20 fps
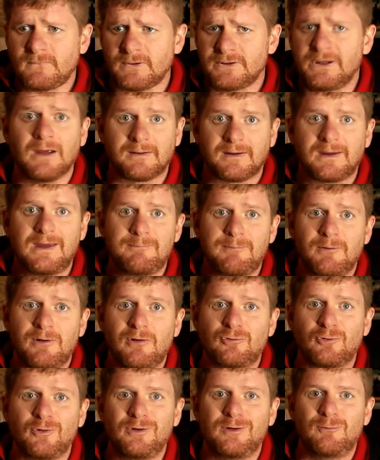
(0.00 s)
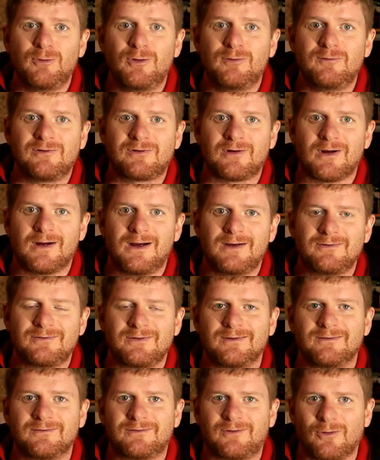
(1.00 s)
yeah, keep on enjoying your movies, guys,
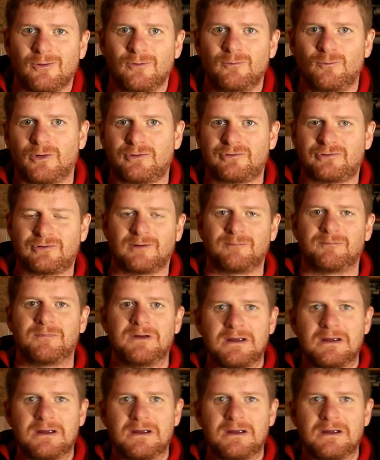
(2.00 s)
and go and watch